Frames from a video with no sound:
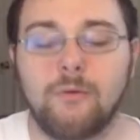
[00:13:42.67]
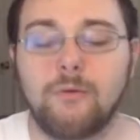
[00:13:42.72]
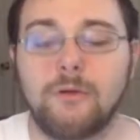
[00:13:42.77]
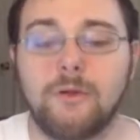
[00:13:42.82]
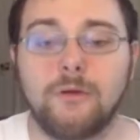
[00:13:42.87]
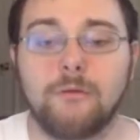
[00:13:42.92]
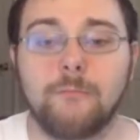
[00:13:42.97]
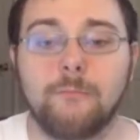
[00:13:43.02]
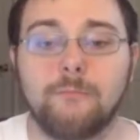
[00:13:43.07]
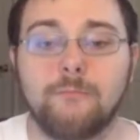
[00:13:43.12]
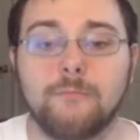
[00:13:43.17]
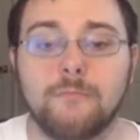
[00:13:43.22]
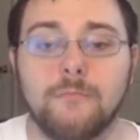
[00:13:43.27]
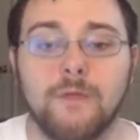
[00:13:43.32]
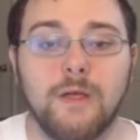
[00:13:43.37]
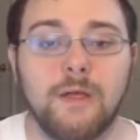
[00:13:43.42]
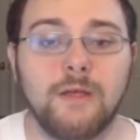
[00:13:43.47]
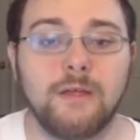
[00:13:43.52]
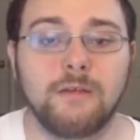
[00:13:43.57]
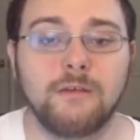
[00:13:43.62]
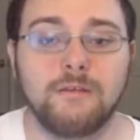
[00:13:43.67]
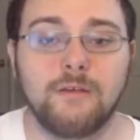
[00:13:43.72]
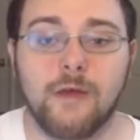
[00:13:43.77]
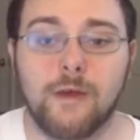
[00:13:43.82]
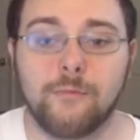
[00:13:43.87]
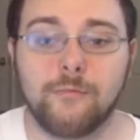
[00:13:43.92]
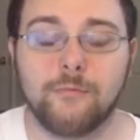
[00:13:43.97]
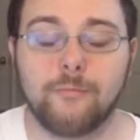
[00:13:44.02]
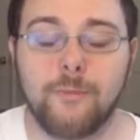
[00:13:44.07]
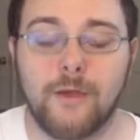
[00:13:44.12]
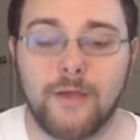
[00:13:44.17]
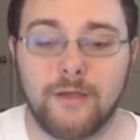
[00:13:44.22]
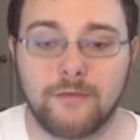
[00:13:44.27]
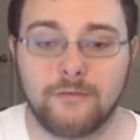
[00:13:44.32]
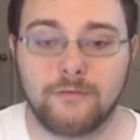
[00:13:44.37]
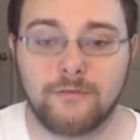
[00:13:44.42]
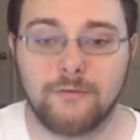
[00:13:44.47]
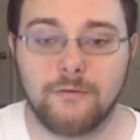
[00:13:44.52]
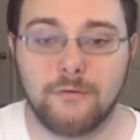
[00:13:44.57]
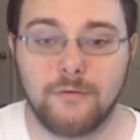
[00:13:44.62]
we know uh, Top's
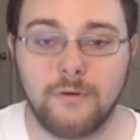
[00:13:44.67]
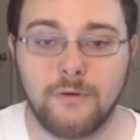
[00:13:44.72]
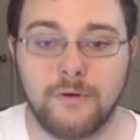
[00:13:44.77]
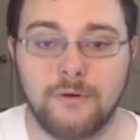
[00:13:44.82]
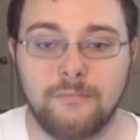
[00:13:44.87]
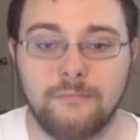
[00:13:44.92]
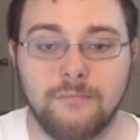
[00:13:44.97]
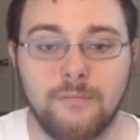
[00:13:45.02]
backstory.